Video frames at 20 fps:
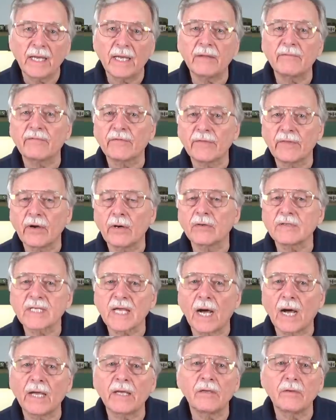And for
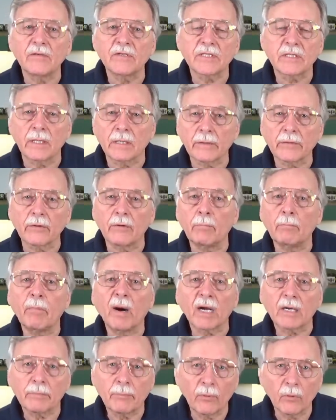those, I use the little
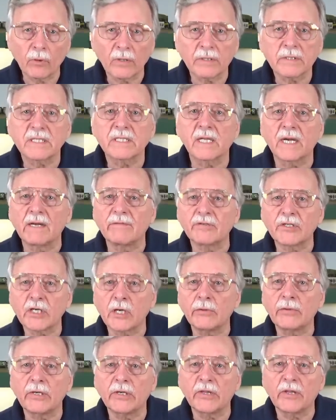buckboards that I've
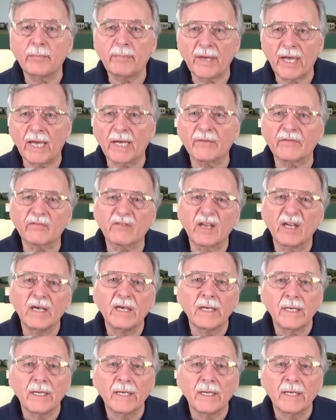shown you in the past,